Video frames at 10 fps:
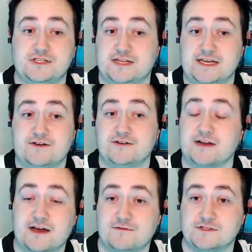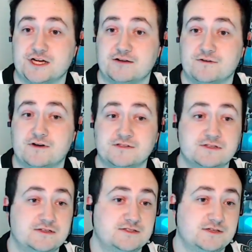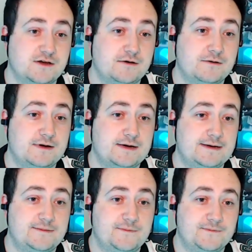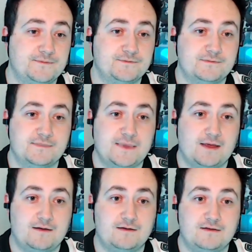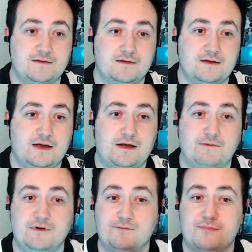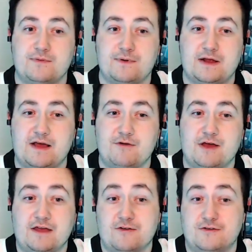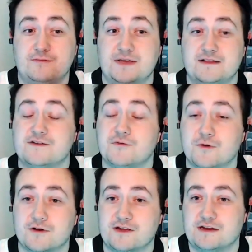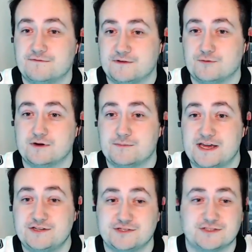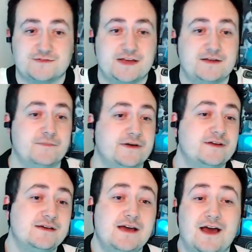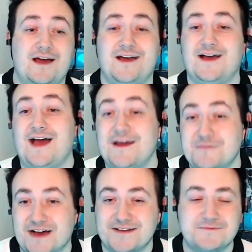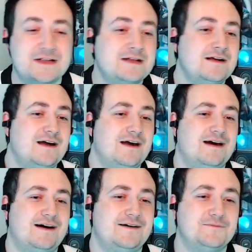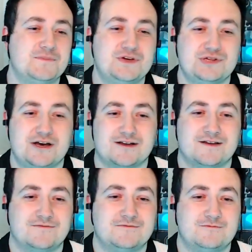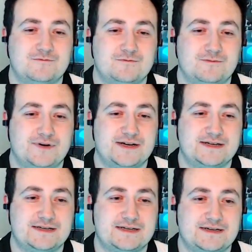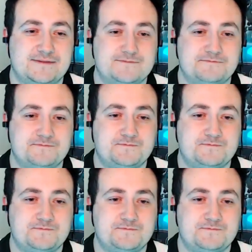He couldn't cover John Ross, so um, I would I I could be a little worried if you were a Patriots fan, but I'm not. Um, good luck, but um.